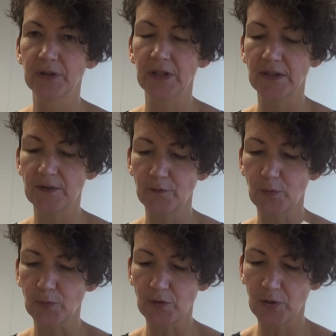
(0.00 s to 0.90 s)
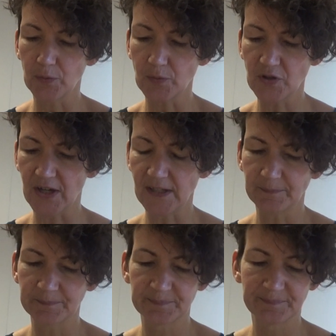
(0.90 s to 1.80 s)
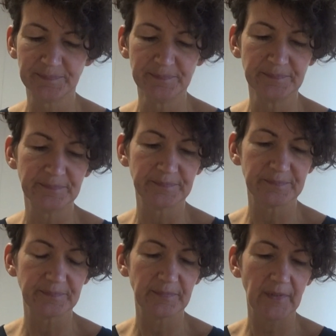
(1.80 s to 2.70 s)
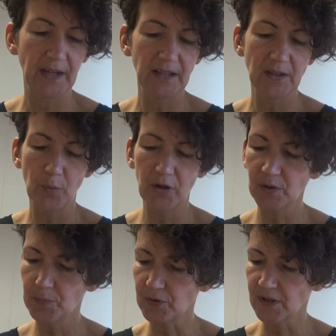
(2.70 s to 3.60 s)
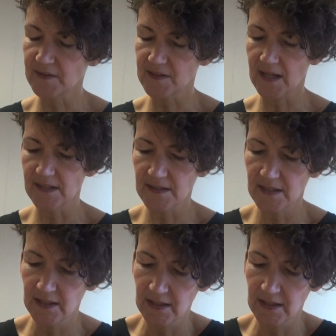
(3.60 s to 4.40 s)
in the phone coaching. In the workbook it says,